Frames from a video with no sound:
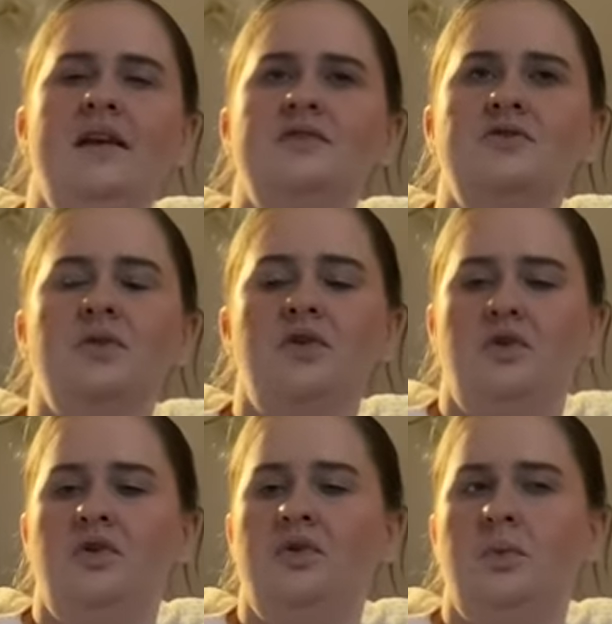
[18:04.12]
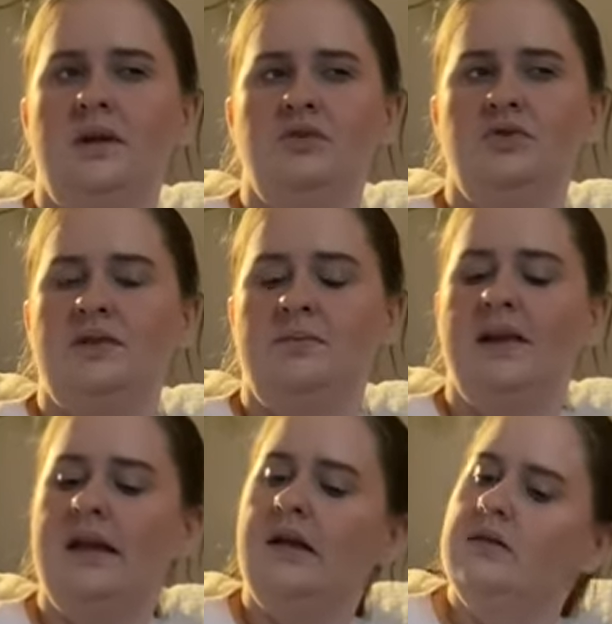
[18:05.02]
it's called The North Wind or
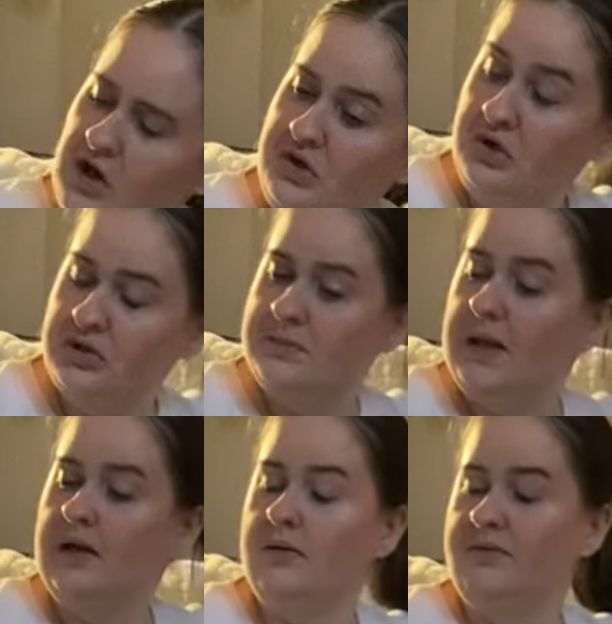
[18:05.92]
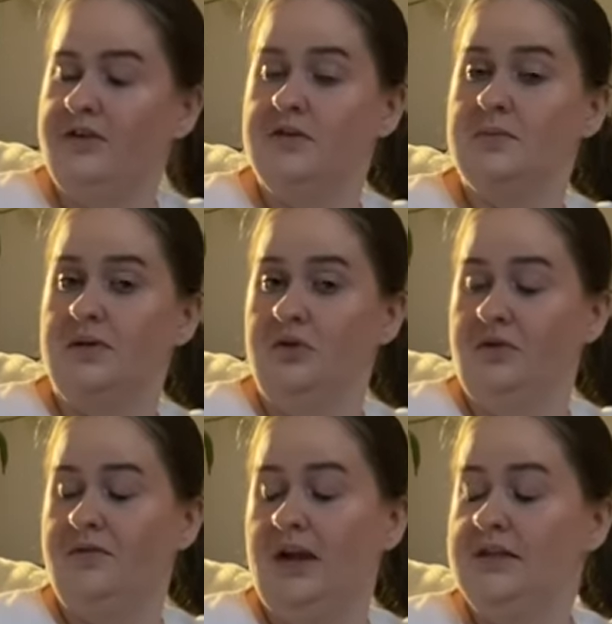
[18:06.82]
something. Not to be confused with
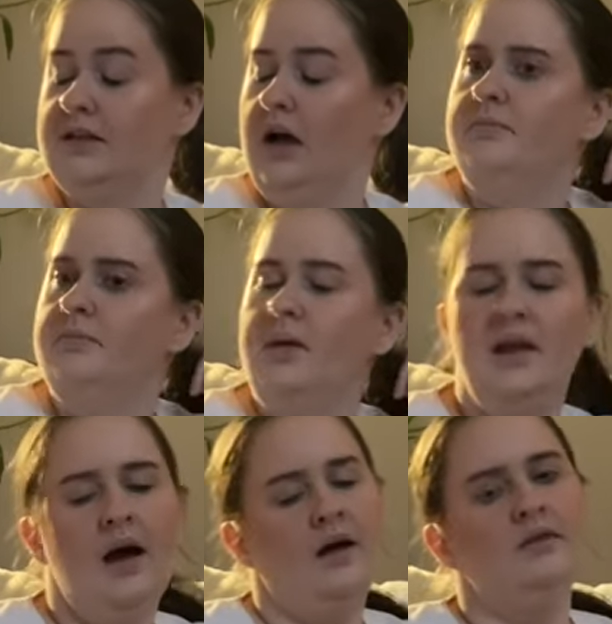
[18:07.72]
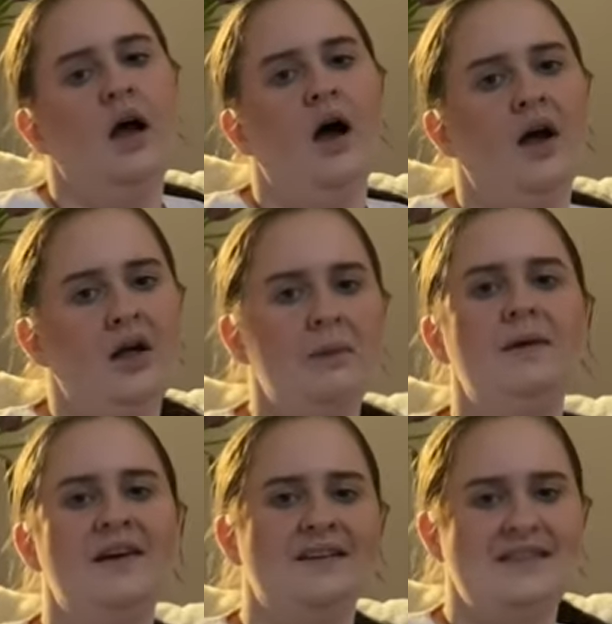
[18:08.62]
North Face. But yeah. I hope
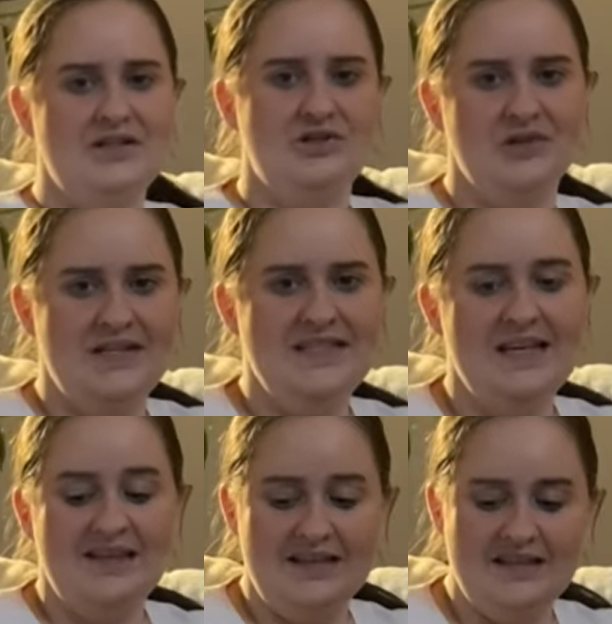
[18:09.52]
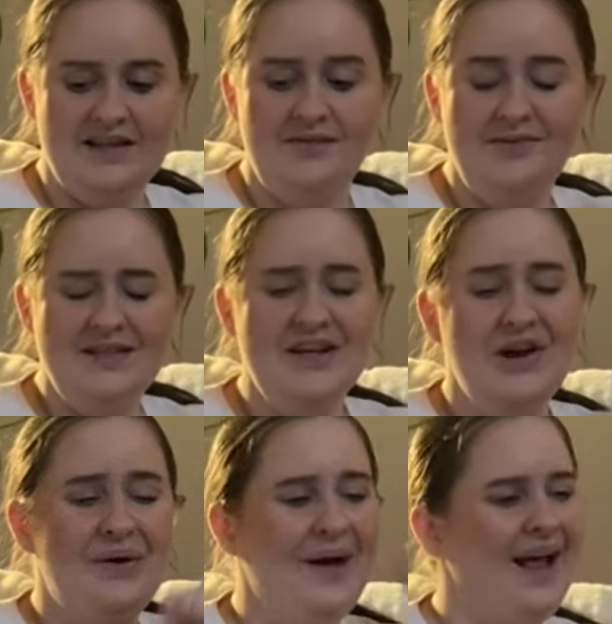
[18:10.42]
you guys enjoyed this
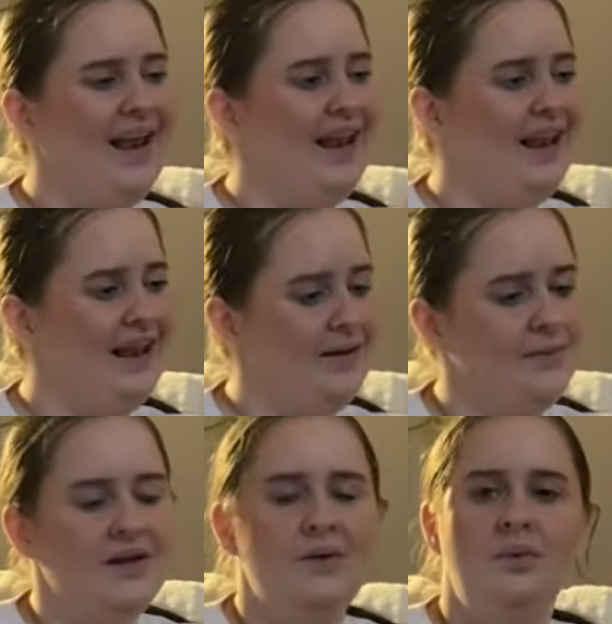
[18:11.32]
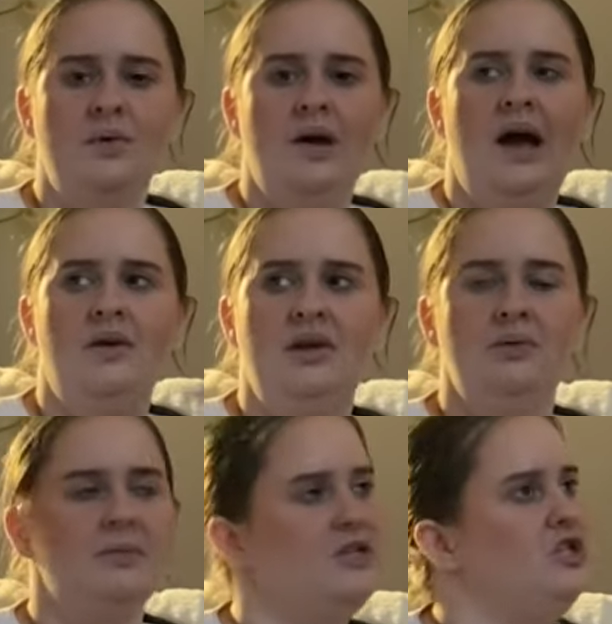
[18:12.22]
video. Let me know how you
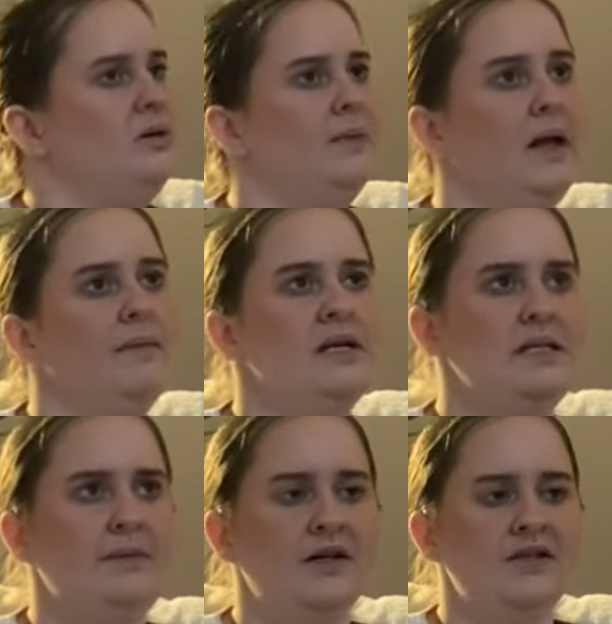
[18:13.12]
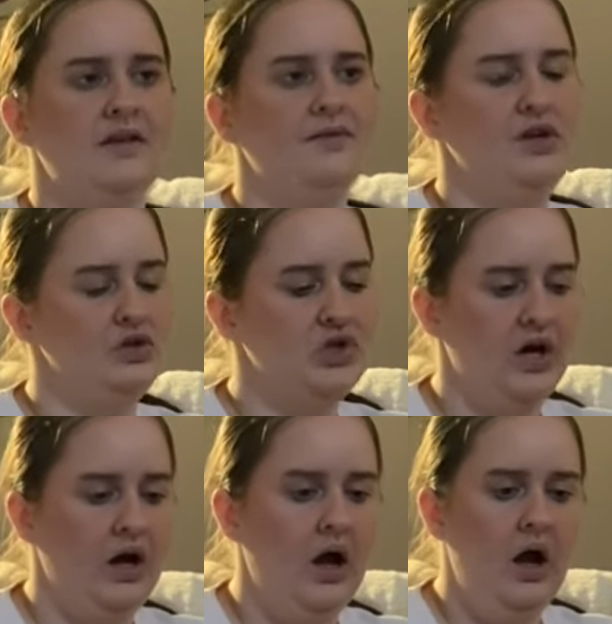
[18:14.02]
want me to do with like my TBRs in the future,